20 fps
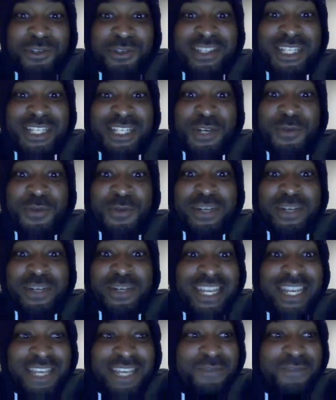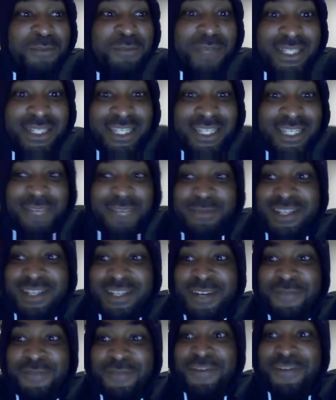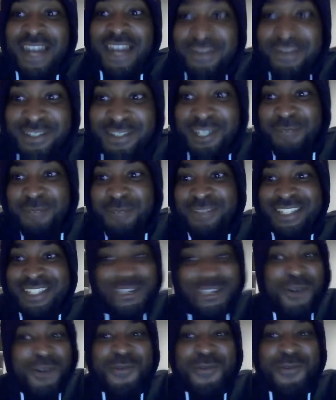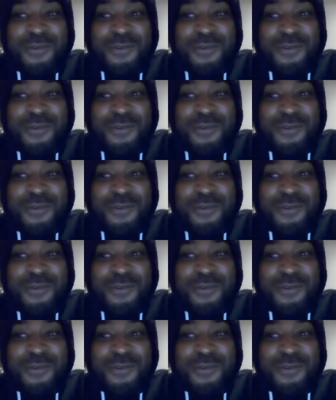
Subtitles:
still want to give the big teams 5 subs. No